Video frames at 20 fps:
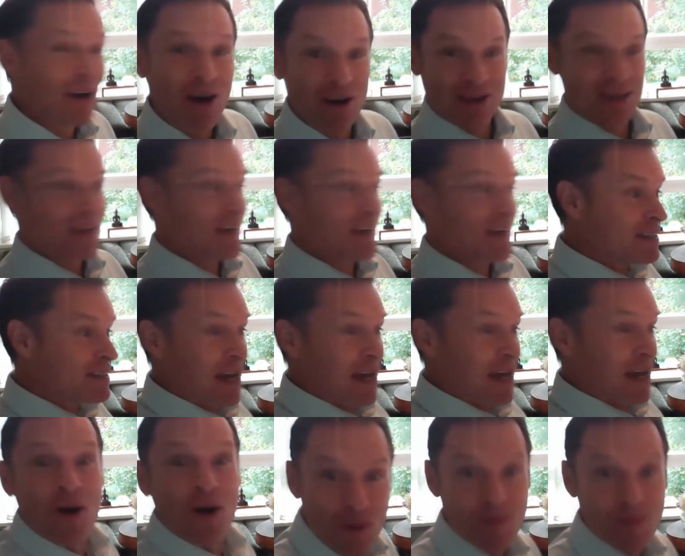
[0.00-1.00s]
our kids at
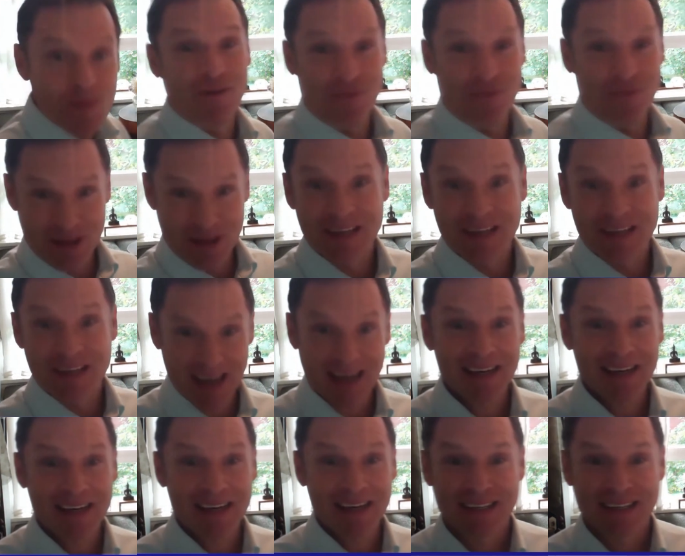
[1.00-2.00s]
home every day,